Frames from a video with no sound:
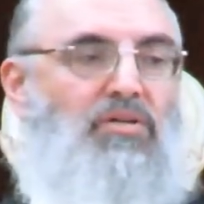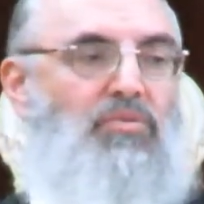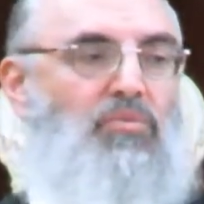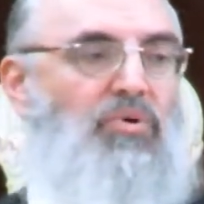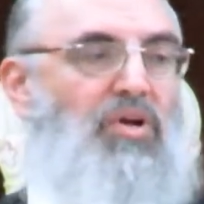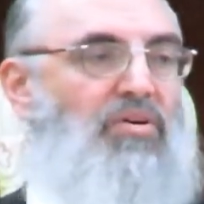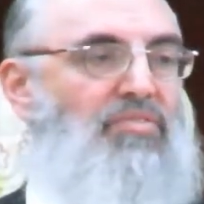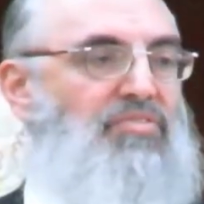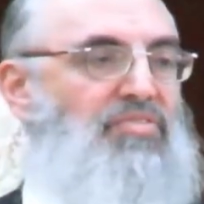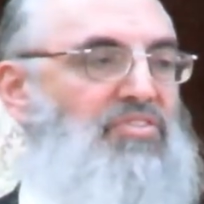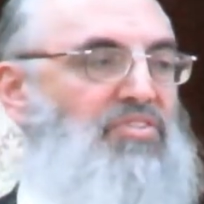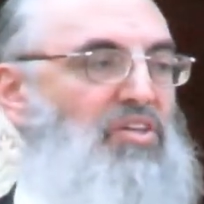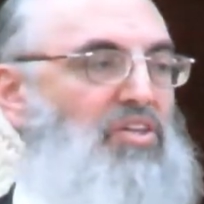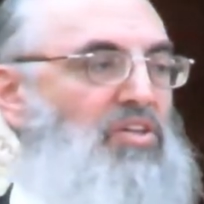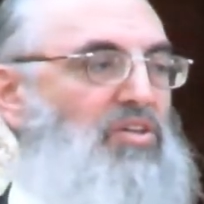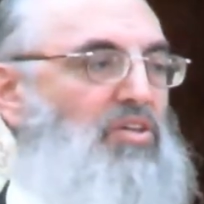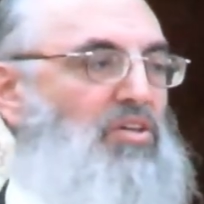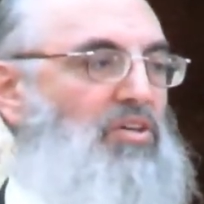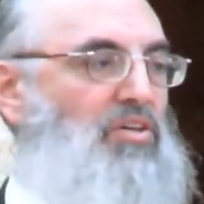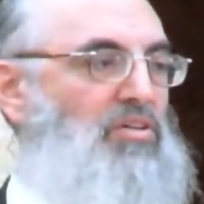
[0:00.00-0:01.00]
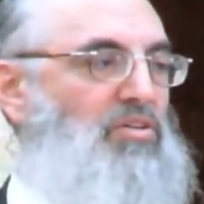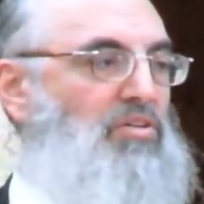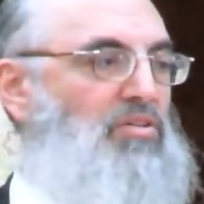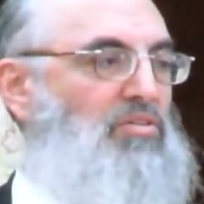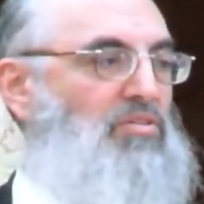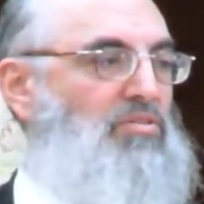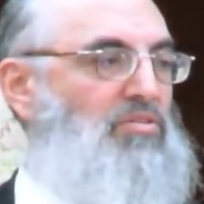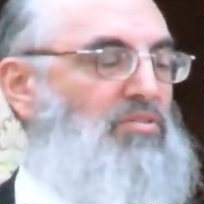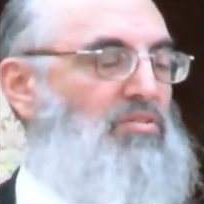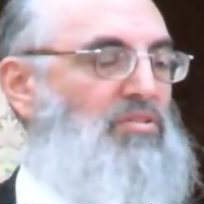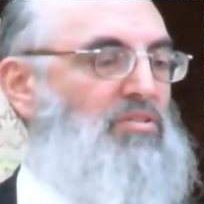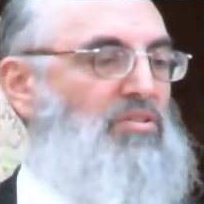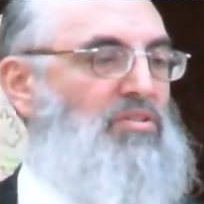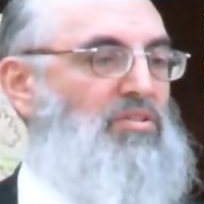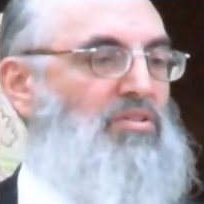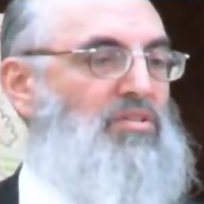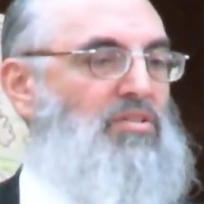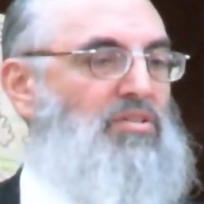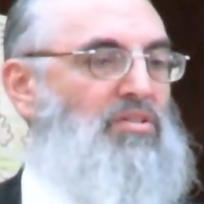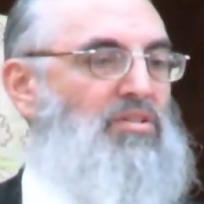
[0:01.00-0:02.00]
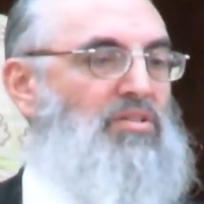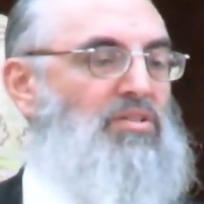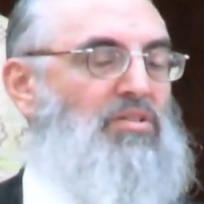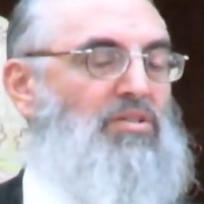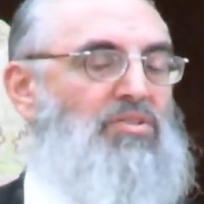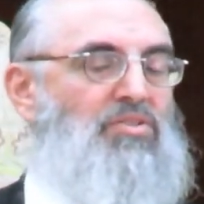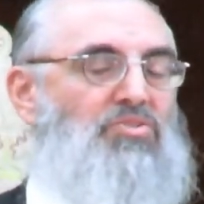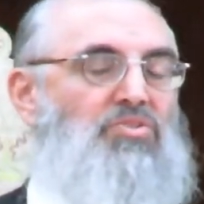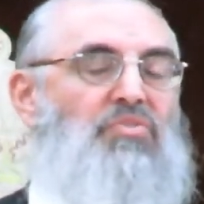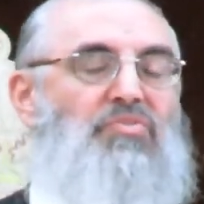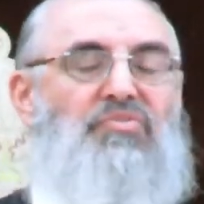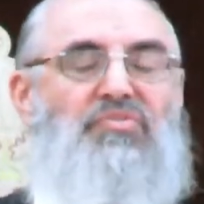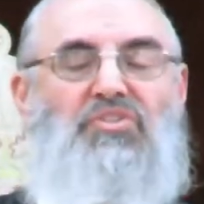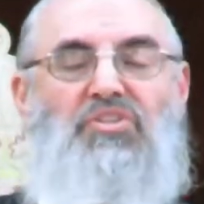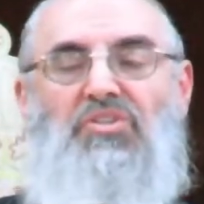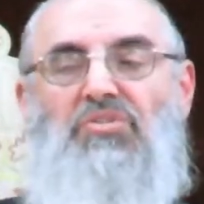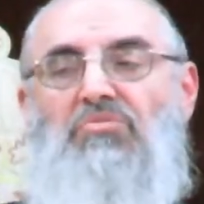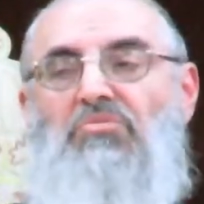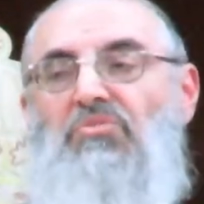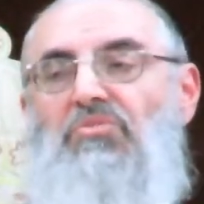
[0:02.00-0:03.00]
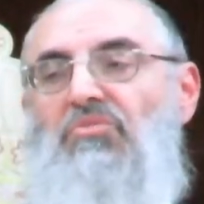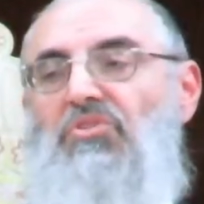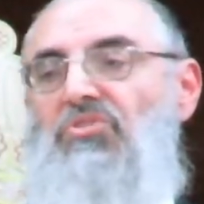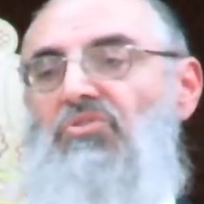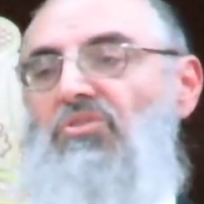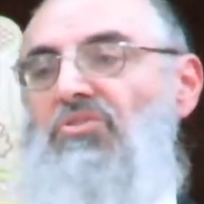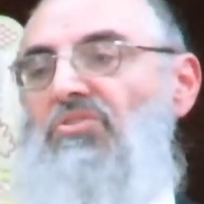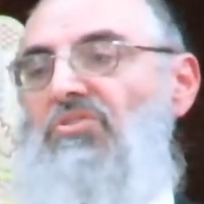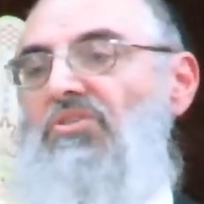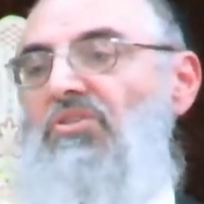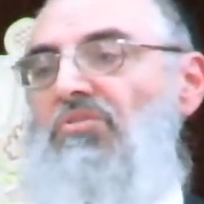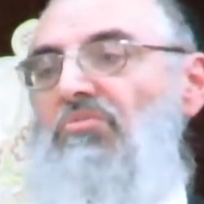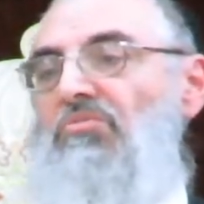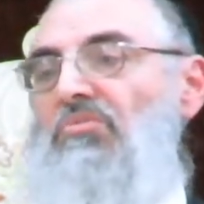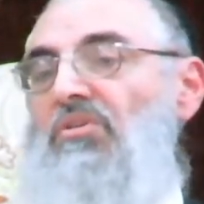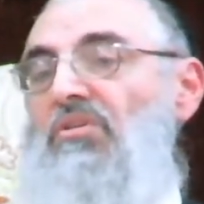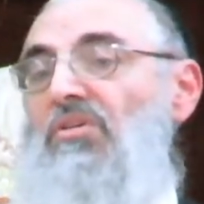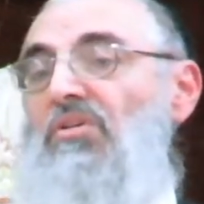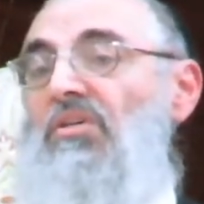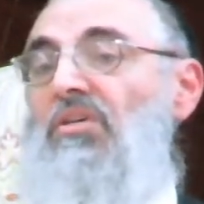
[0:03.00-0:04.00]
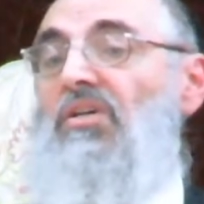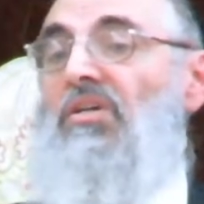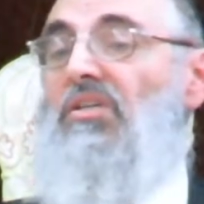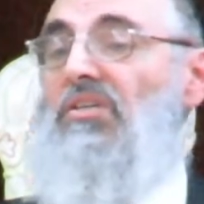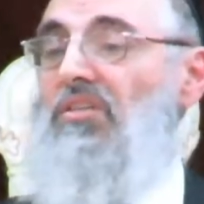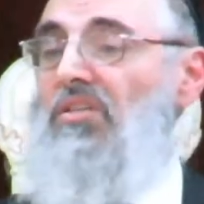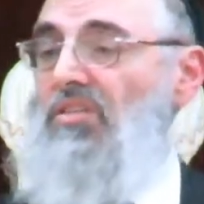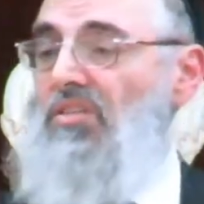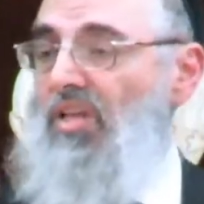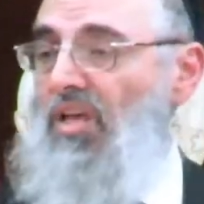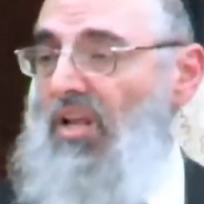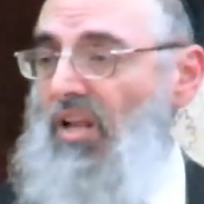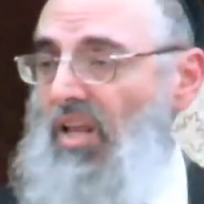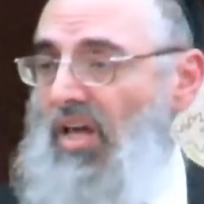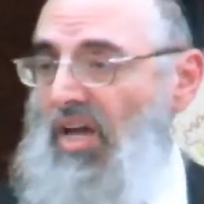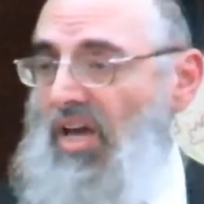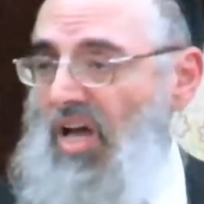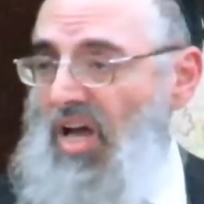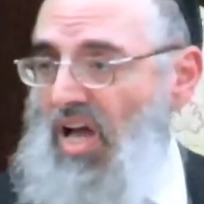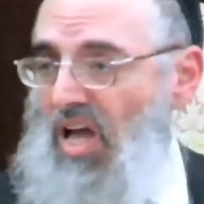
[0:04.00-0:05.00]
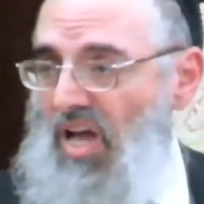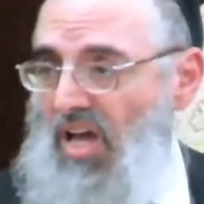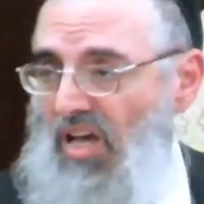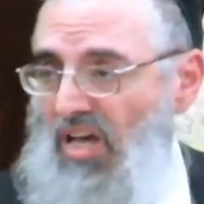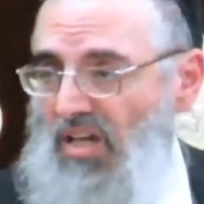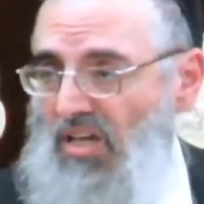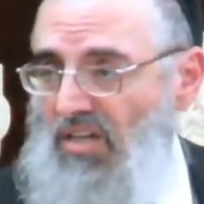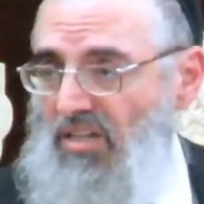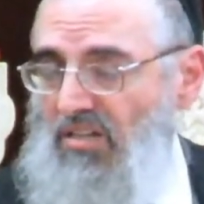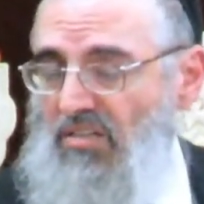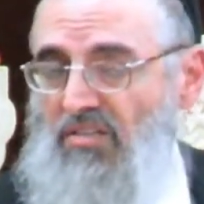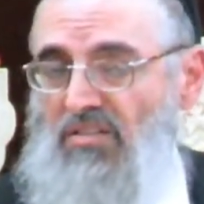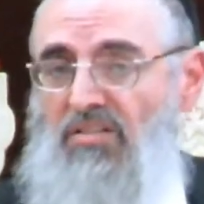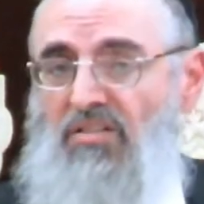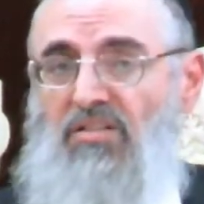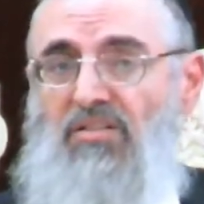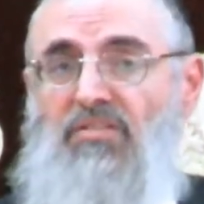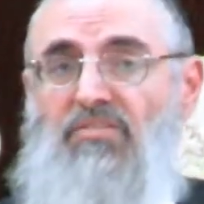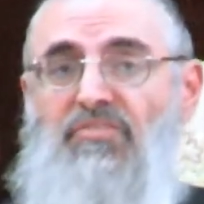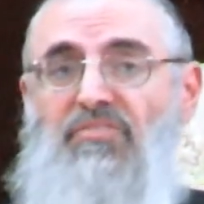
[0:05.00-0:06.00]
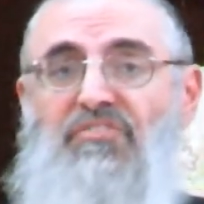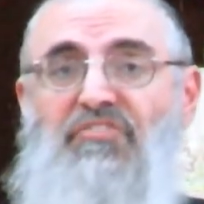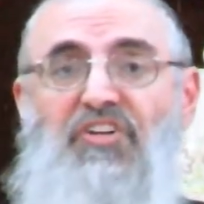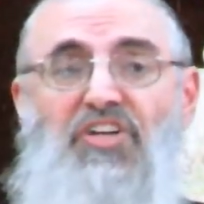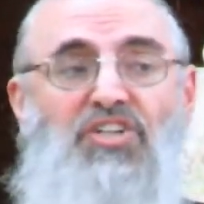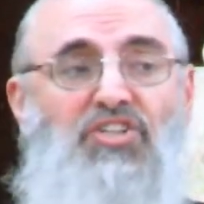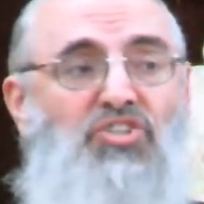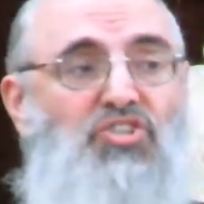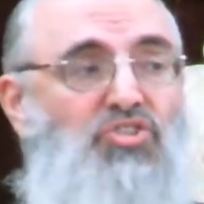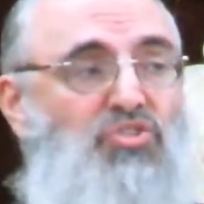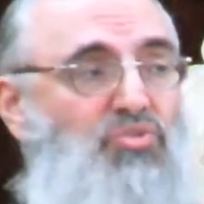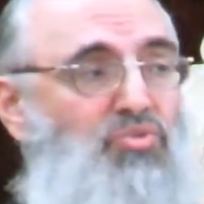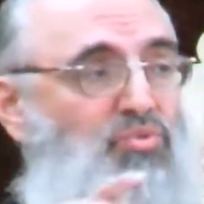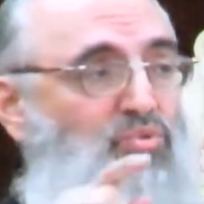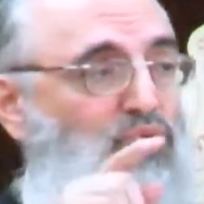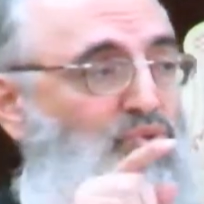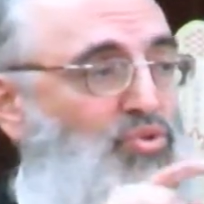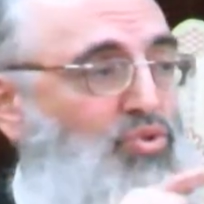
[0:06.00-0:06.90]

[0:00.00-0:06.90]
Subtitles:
way of thinking. Shoftim v'shotrim. Titen lecha. First to